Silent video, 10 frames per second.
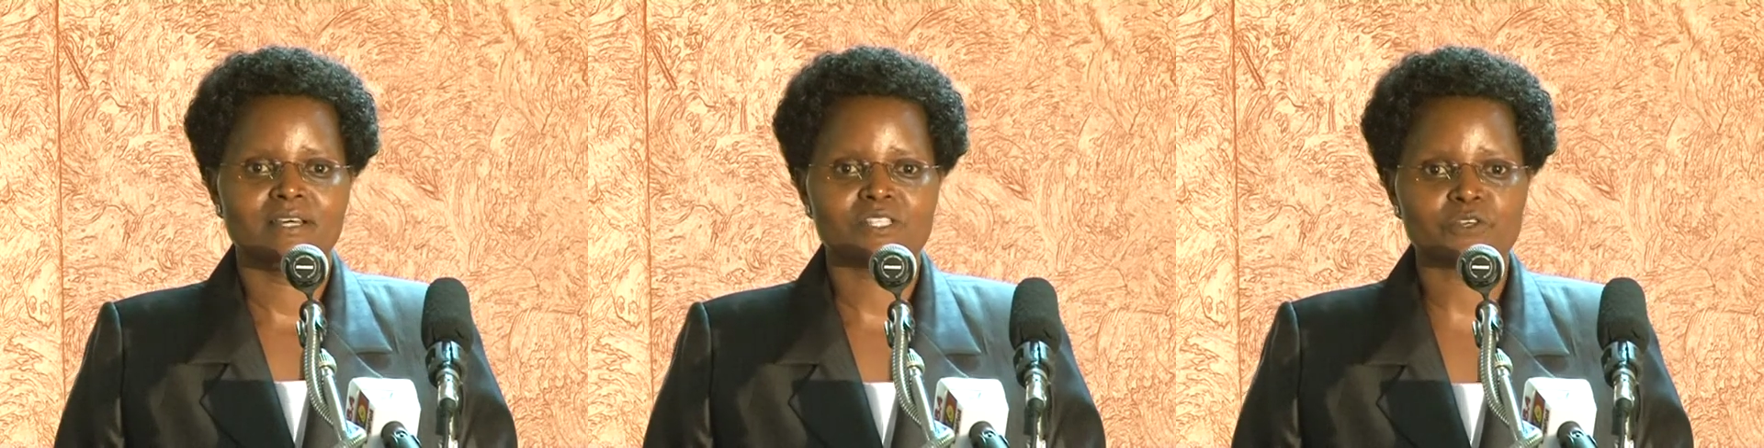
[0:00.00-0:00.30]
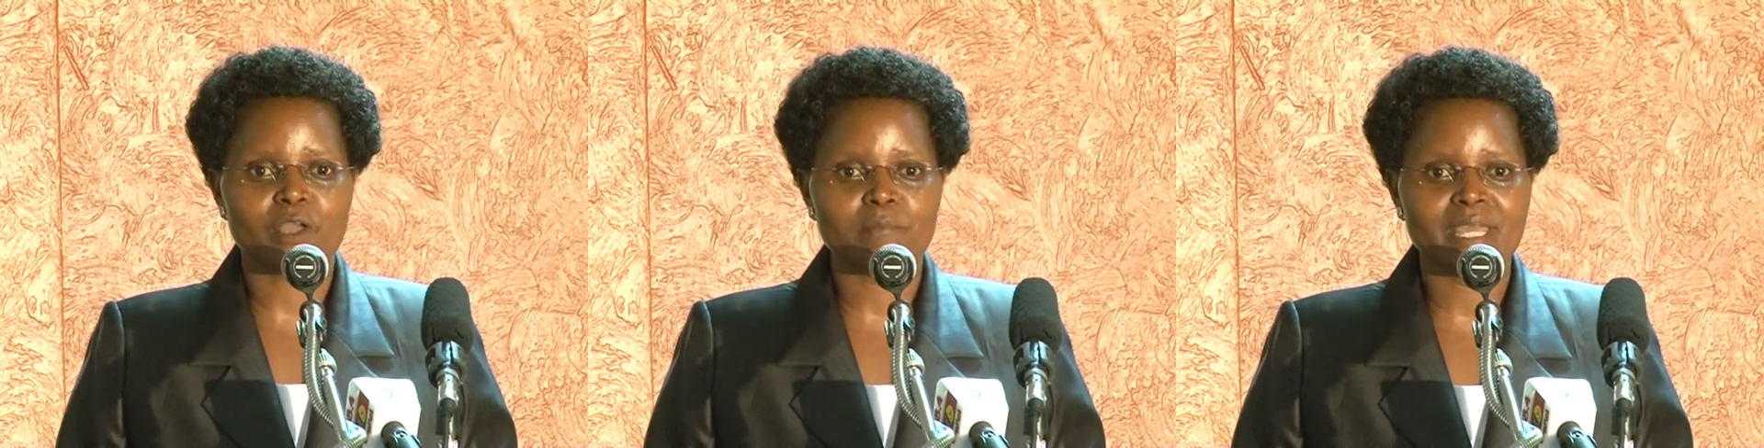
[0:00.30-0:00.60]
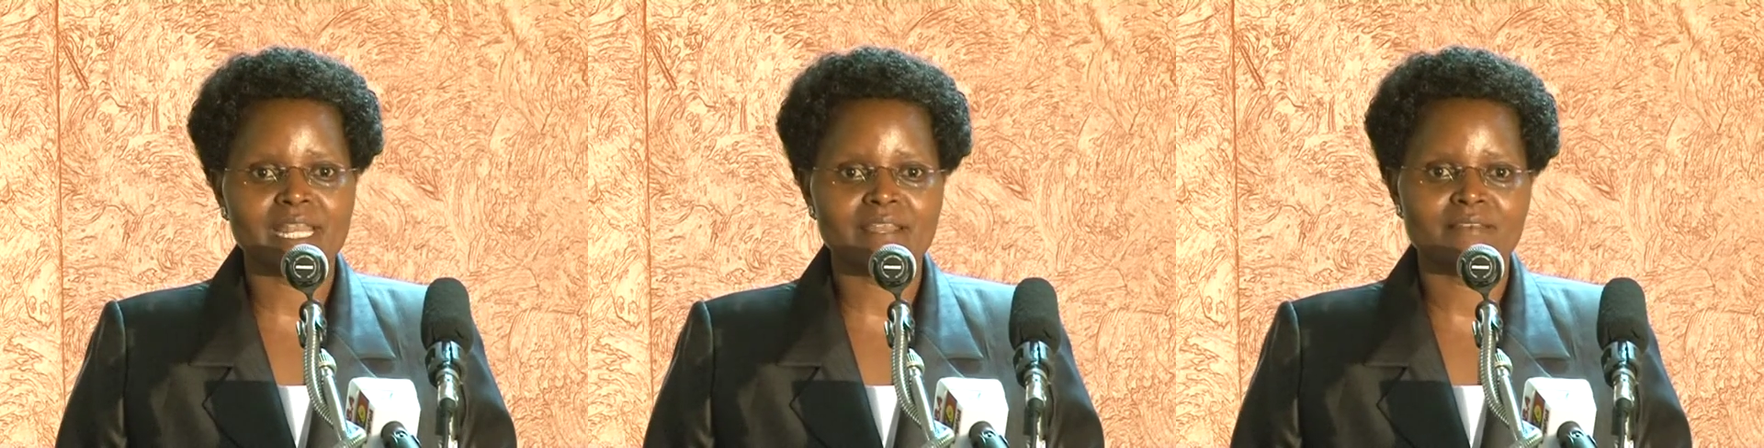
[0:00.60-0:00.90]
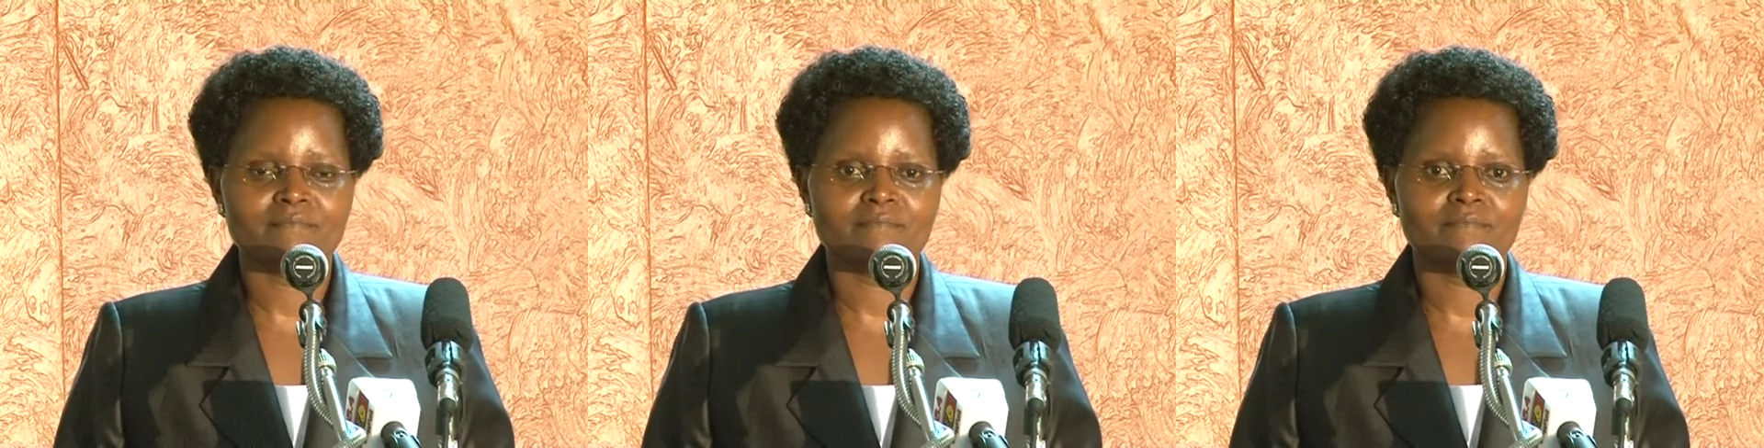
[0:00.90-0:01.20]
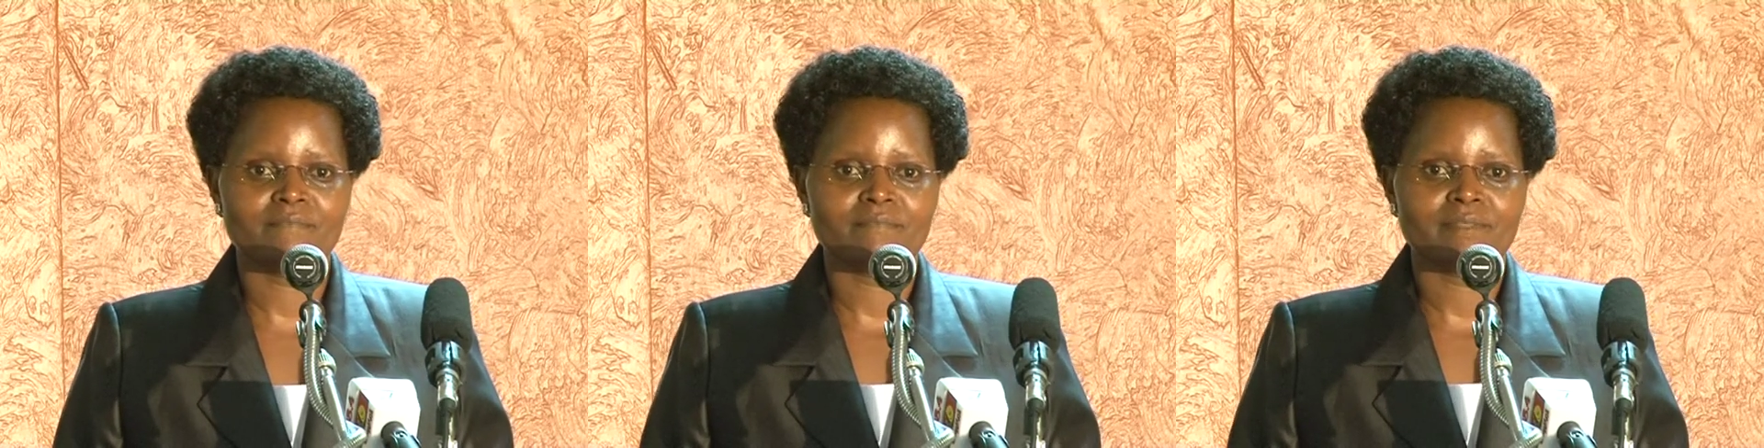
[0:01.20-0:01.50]
soybean,
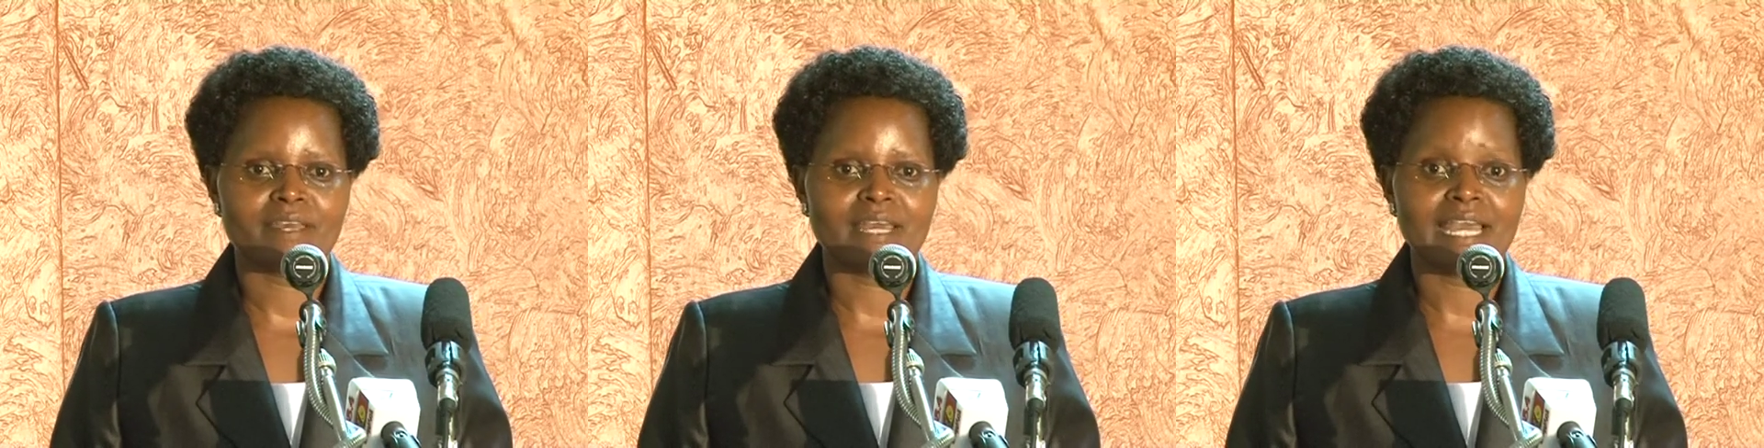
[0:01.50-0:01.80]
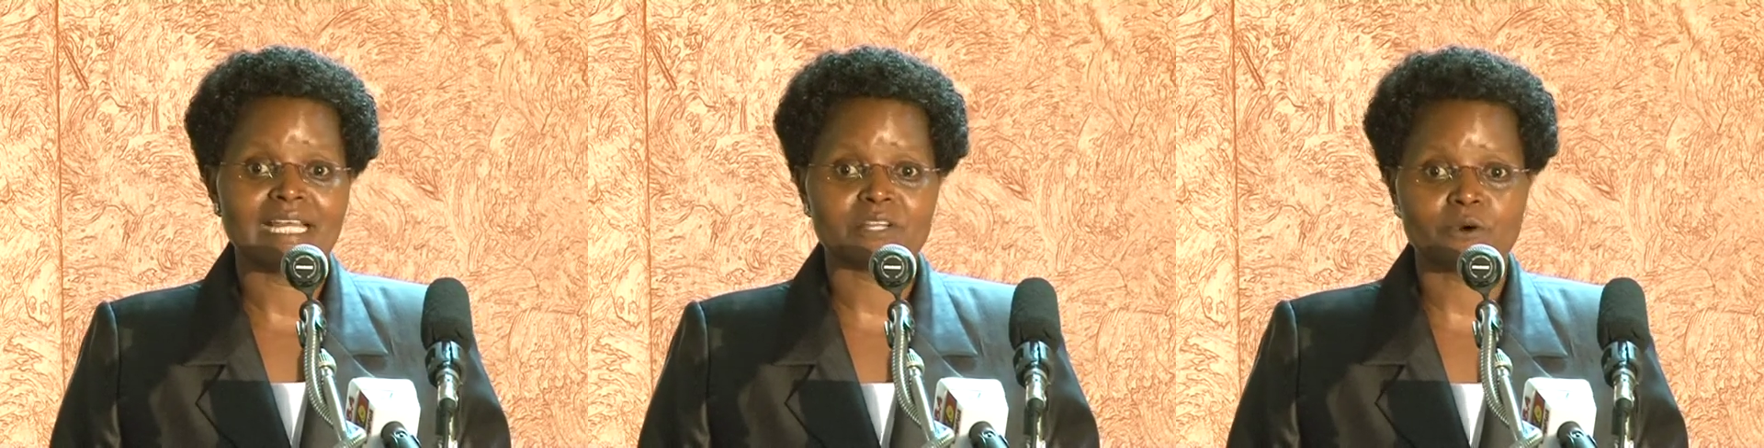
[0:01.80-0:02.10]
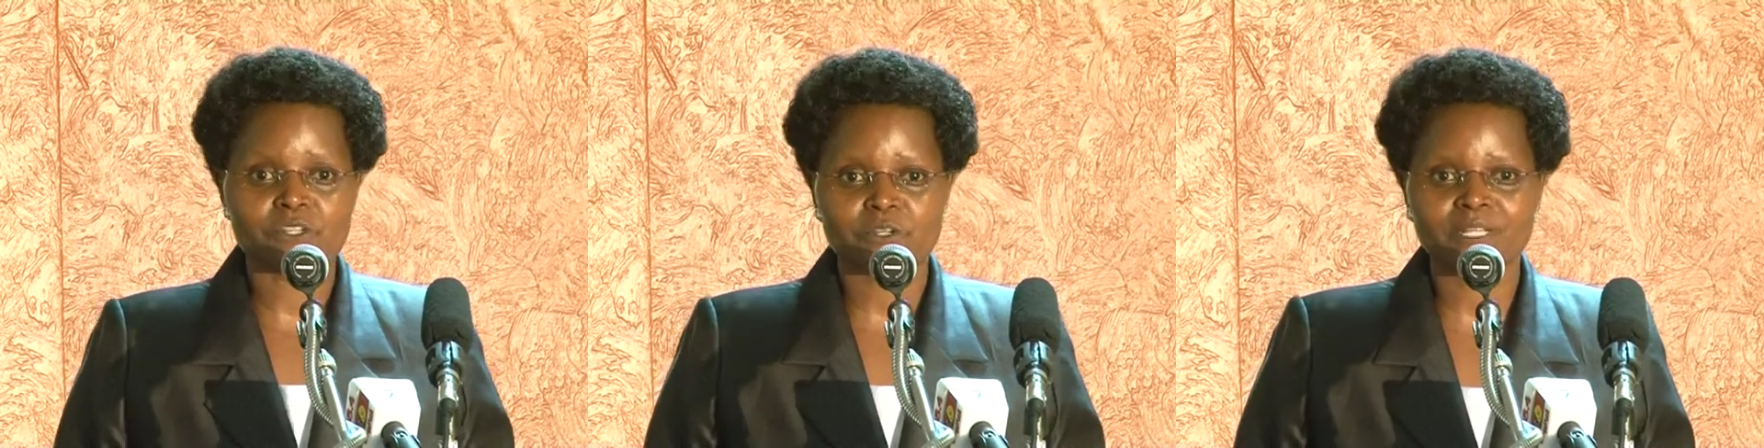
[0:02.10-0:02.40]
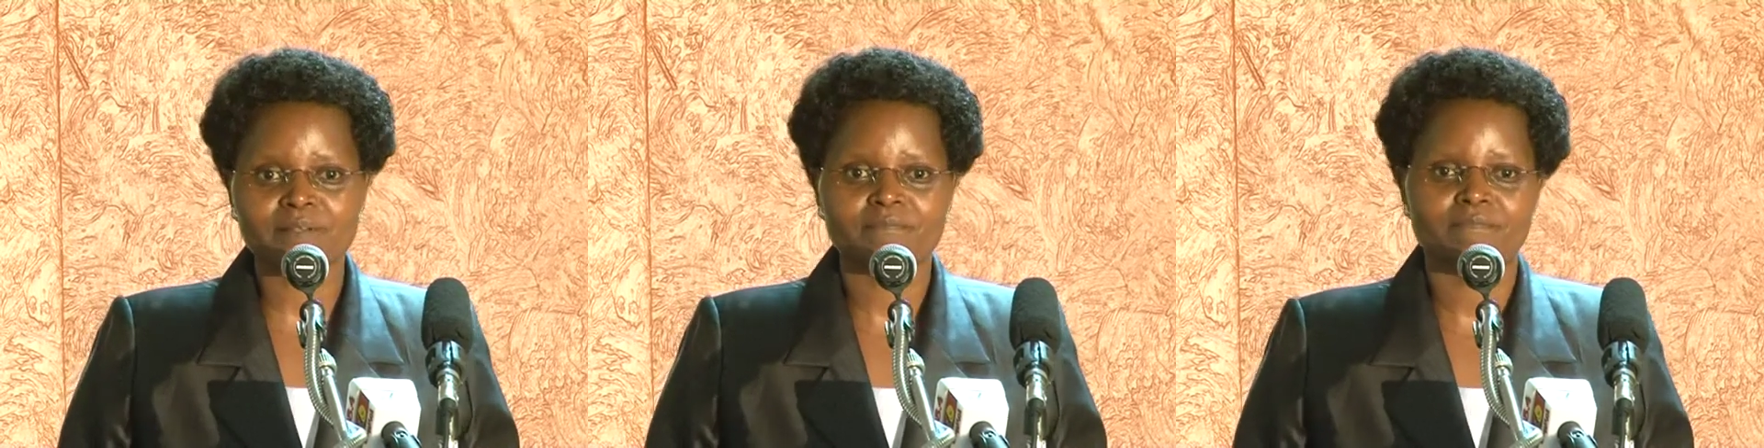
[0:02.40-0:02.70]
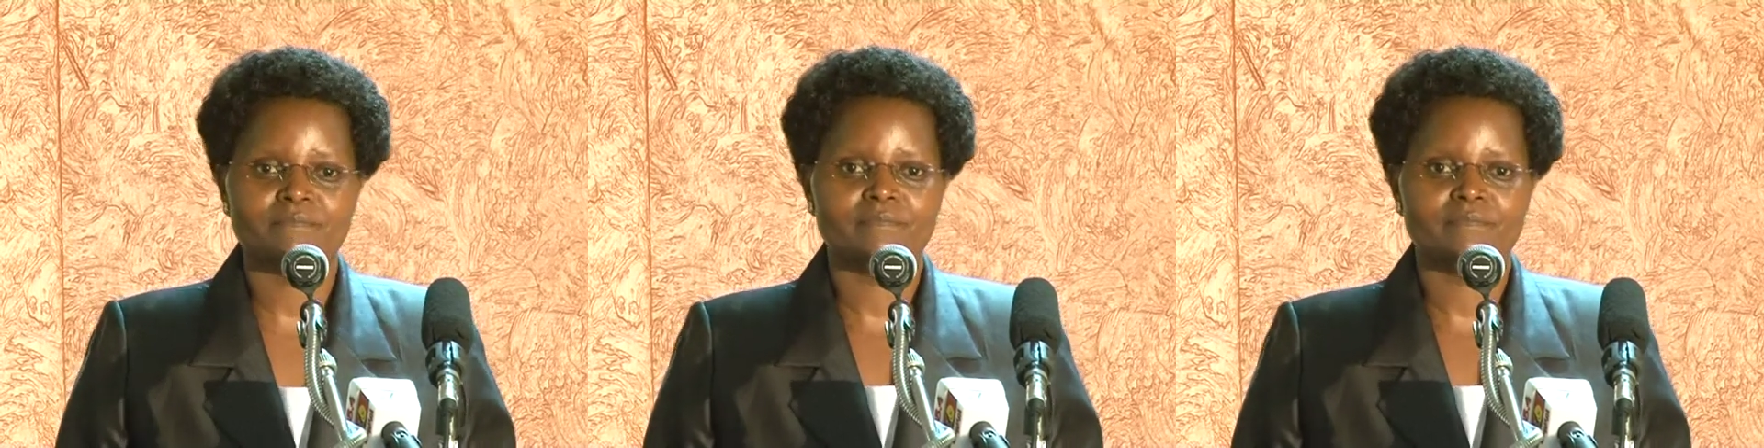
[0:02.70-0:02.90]
and cotton.